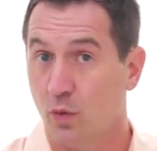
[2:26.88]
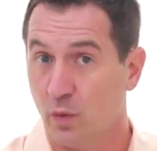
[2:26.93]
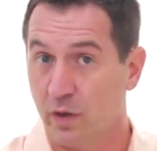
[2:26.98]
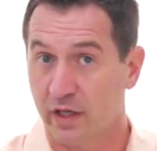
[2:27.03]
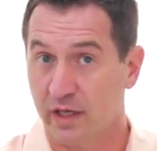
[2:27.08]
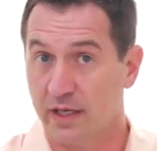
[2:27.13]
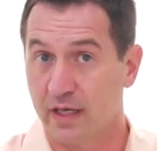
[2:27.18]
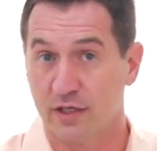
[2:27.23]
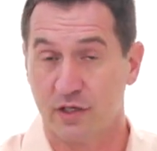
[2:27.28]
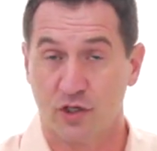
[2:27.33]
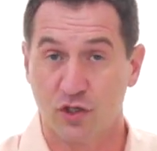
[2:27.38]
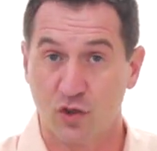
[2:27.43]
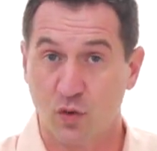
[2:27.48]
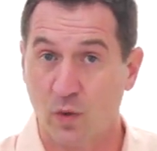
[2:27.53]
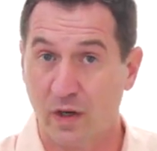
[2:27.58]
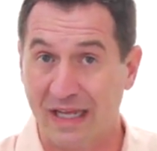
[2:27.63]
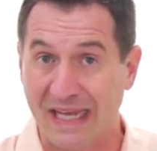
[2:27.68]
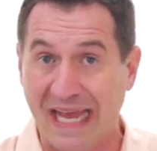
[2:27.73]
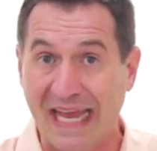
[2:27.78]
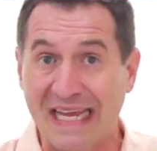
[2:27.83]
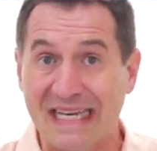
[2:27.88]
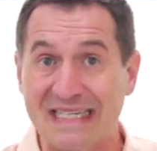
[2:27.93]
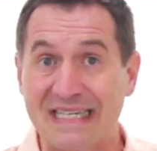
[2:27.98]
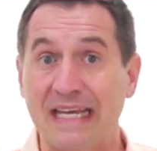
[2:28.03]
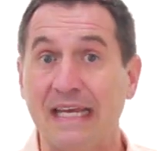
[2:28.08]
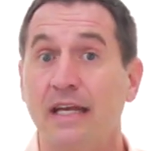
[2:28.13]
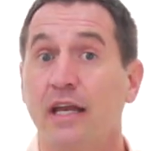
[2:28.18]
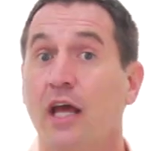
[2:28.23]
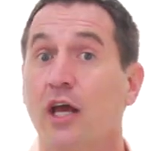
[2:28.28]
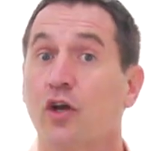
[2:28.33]
When you get to
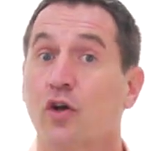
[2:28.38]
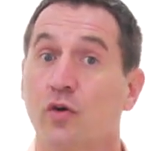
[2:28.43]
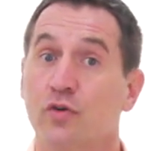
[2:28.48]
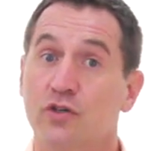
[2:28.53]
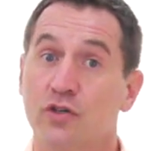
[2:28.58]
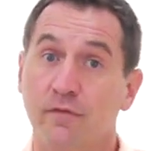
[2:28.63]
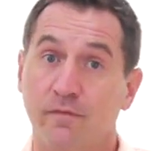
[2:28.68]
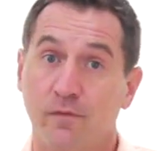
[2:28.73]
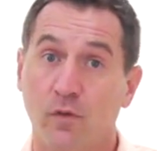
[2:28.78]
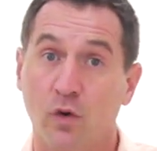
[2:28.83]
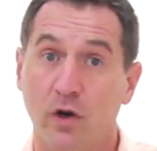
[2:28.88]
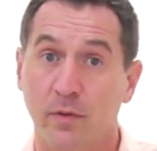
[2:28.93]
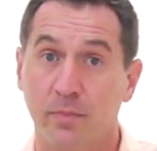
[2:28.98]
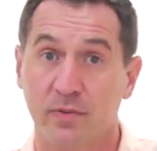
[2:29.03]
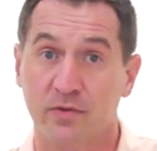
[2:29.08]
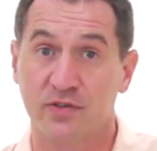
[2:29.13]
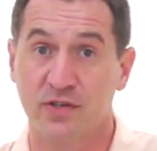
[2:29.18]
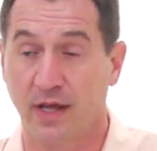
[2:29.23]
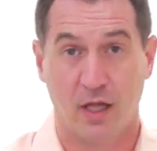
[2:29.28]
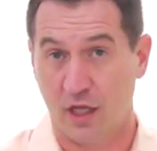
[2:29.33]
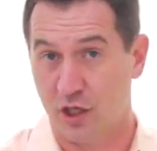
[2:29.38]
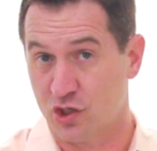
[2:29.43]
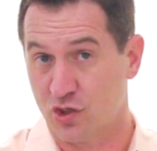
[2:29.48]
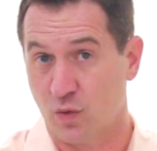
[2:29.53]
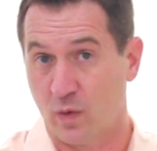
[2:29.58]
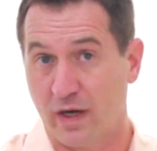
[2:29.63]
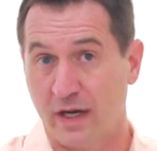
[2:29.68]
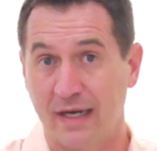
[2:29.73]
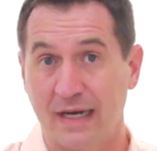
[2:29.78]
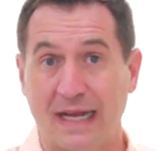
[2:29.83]
2018, it goes to 40%. In
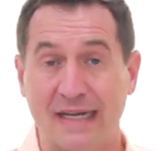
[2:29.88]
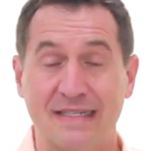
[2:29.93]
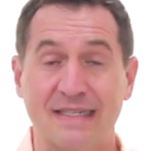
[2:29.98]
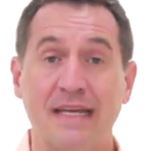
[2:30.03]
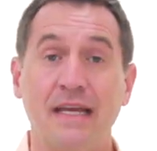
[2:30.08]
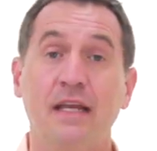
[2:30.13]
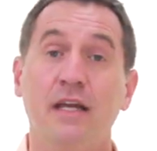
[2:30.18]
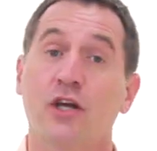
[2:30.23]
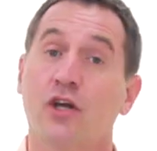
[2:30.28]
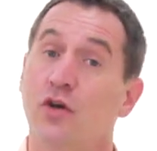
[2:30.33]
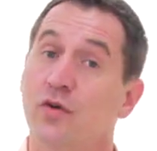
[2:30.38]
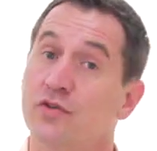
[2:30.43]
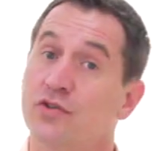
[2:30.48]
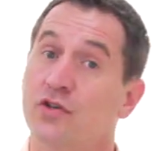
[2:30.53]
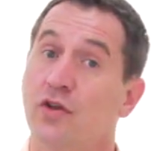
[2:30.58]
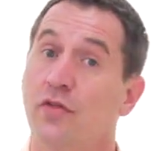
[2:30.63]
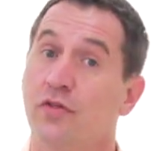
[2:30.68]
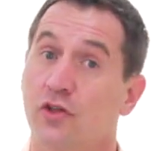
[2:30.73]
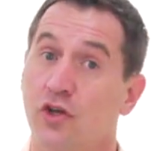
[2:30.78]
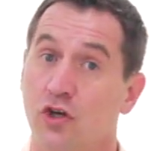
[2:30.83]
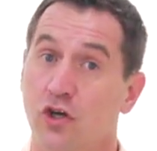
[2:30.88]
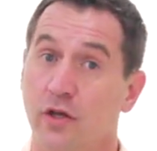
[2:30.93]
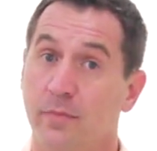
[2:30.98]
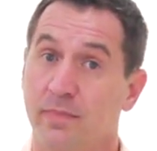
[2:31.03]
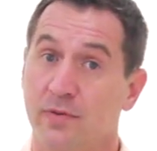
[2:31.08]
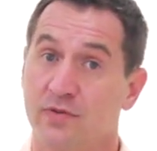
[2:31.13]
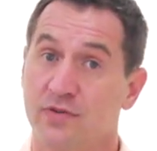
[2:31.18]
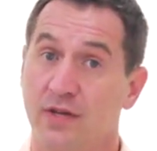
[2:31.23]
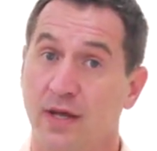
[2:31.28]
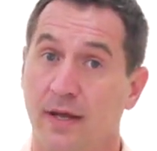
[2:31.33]
2019, it goes to
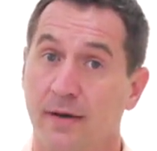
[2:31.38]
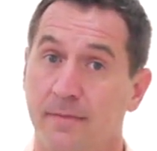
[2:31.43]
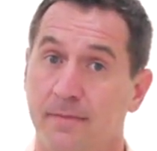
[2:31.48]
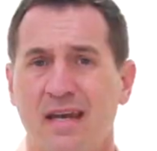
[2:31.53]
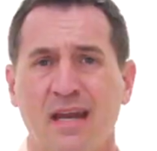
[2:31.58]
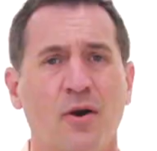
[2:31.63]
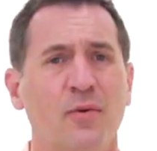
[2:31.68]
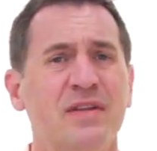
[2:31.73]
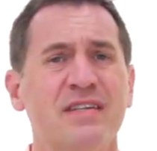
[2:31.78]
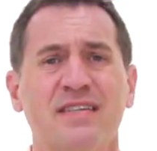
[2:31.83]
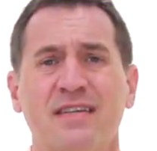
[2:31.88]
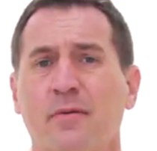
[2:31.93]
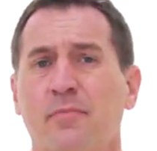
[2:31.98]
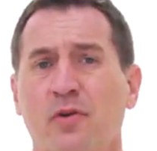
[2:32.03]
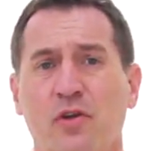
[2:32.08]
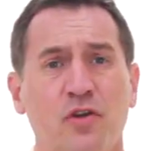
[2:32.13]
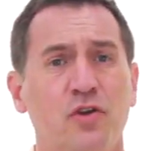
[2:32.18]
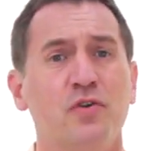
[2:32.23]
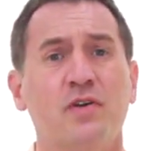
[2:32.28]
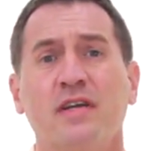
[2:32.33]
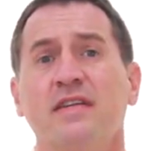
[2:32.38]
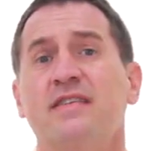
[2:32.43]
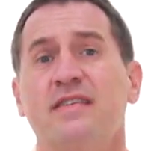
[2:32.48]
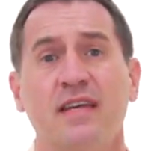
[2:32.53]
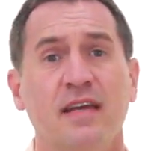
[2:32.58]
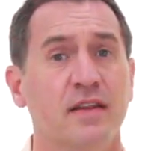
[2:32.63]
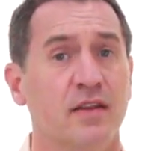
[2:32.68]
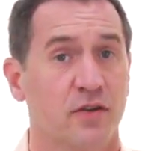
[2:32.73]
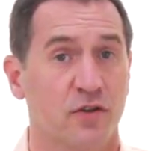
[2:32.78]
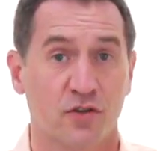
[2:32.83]
30%. Now, in summary, you can
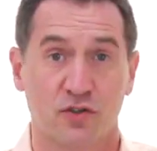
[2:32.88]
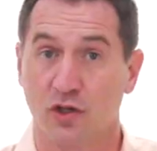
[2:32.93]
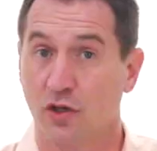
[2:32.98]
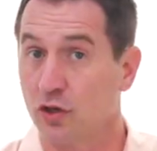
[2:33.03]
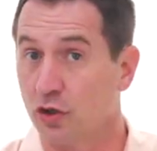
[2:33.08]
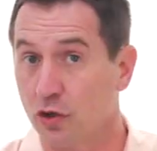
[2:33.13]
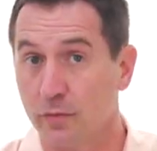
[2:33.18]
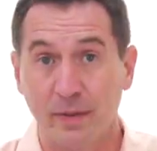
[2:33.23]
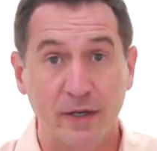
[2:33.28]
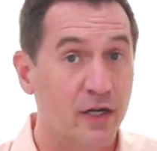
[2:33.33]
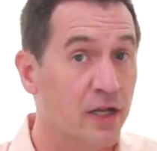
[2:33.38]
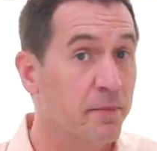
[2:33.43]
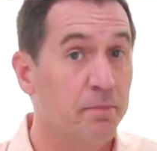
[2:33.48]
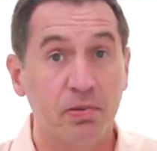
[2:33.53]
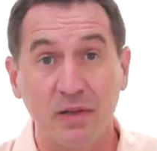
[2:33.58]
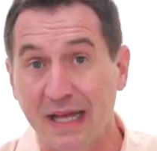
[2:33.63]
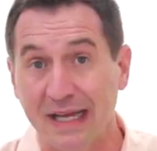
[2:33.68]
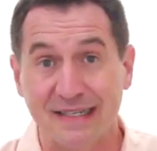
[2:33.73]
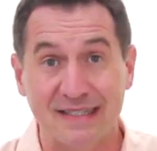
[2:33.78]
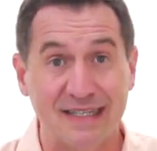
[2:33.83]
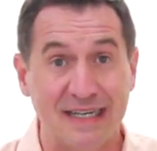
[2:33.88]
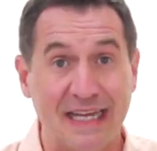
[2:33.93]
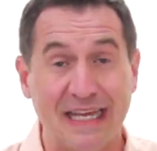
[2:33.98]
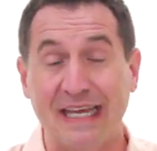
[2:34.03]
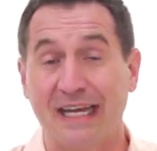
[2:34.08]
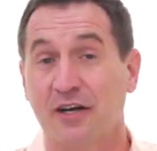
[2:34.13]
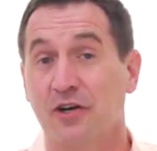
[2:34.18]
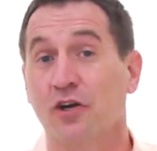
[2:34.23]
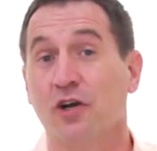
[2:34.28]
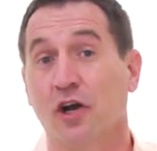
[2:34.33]
see that there's a little bit of complexity
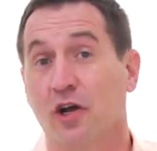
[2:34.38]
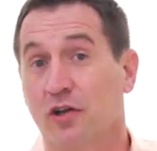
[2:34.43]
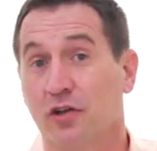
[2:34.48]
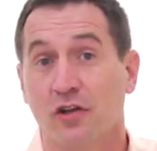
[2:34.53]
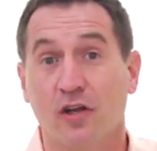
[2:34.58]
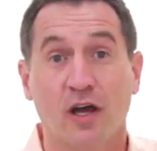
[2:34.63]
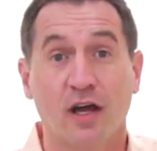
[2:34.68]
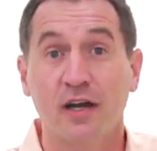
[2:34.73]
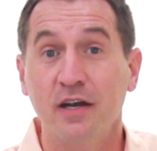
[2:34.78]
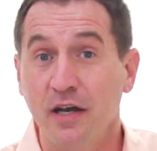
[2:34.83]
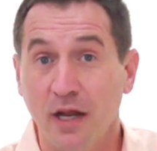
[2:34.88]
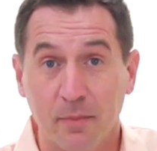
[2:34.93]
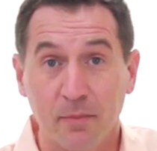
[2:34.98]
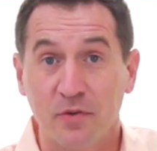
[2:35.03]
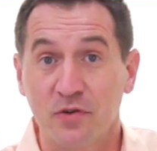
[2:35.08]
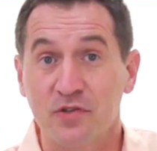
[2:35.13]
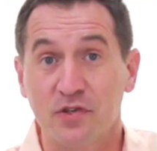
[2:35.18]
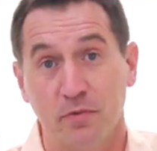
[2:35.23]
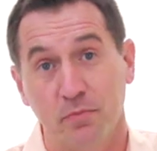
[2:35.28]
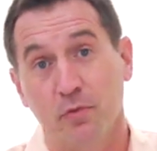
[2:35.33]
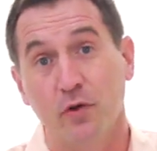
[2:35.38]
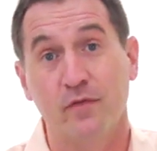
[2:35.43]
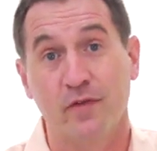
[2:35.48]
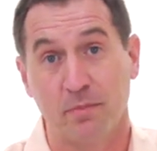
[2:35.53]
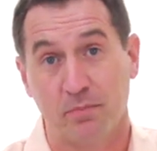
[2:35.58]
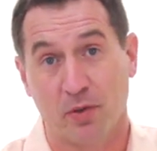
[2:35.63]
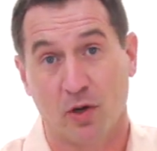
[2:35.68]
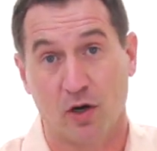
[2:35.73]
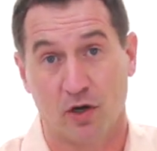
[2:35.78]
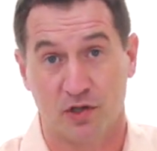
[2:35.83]
here and a lot of numbers and
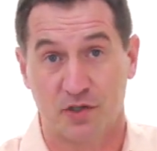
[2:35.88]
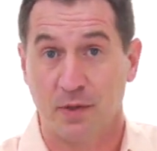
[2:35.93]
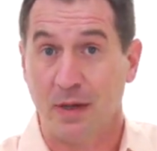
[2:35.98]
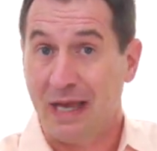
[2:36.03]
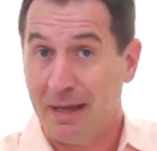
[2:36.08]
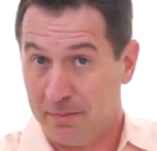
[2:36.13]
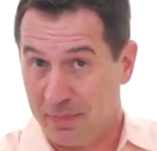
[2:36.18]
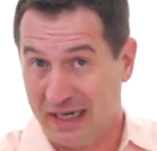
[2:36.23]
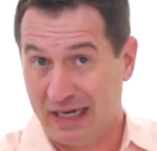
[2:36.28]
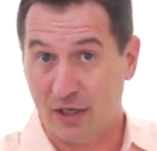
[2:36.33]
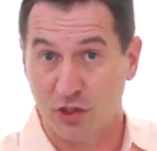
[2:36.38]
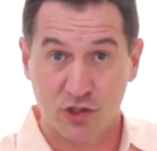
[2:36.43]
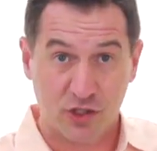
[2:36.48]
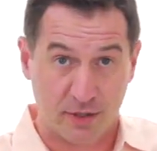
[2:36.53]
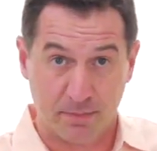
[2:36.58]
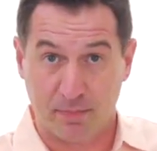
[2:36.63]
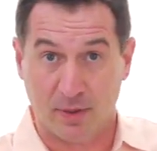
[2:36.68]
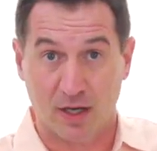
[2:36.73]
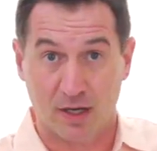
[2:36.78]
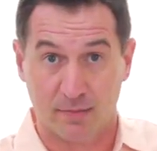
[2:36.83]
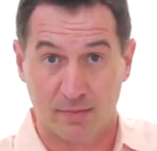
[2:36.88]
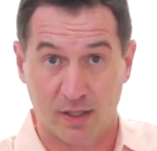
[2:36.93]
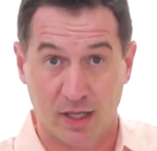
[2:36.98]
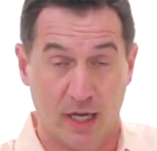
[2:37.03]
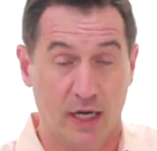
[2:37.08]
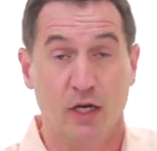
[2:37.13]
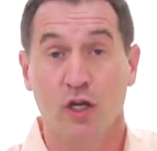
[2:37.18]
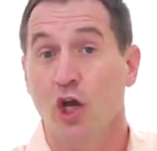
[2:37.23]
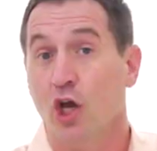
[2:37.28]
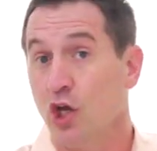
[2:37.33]
moving parts, but here's the bottom
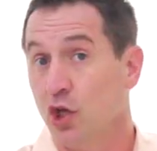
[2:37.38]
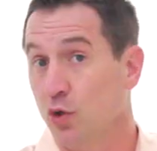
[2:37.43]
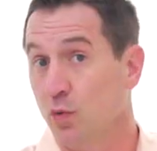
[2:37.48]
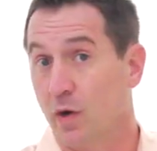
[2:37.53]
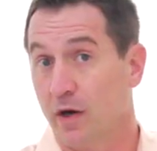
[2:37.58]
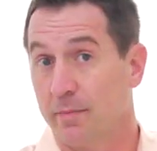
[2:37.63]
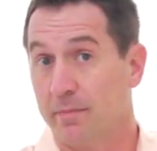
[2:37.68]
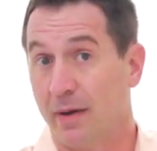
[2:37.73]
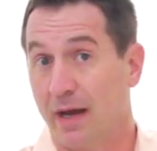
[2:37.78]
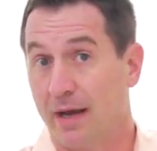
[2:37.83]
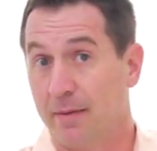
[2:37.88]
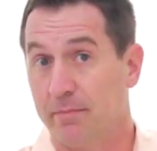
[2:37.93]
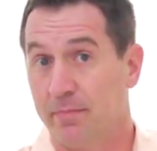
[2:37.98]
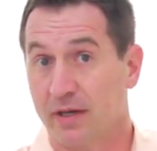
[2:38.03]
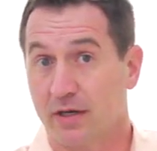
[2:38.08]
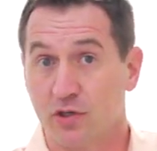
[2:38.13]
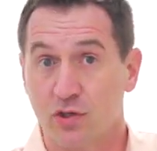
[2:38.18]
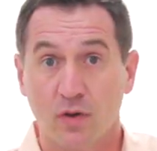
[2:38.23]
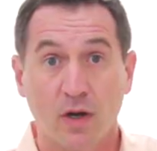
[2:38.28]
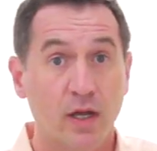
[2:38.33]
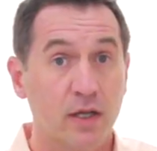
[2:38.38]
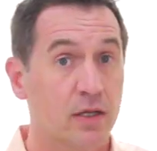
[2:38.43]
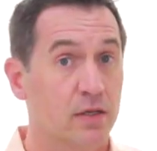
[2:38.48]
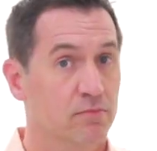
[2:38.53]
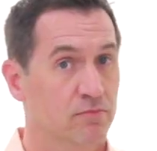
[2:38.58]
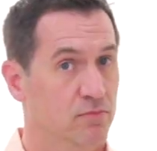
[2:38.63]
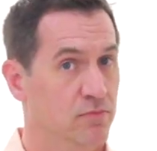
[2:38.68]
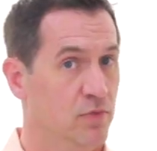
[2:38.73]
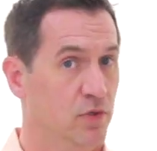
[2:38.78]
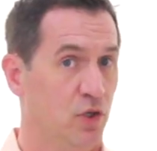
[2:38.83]
line. You want to buy a big truck,
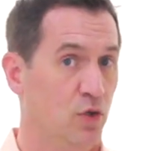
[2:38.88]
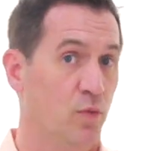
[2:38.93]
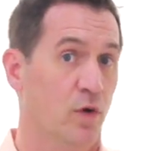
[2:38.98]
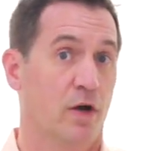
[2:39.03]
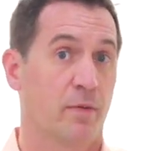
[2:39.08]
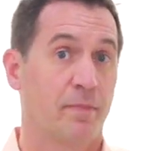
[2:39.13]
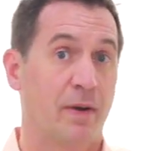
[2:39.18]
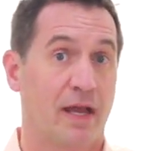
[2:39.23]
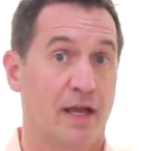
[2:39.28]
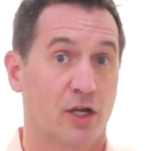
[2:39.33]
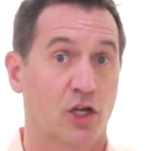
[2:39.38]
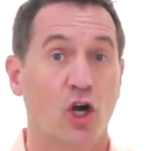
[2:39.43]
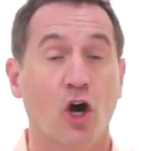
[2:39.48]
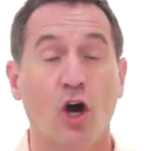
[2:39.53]
you want to buy a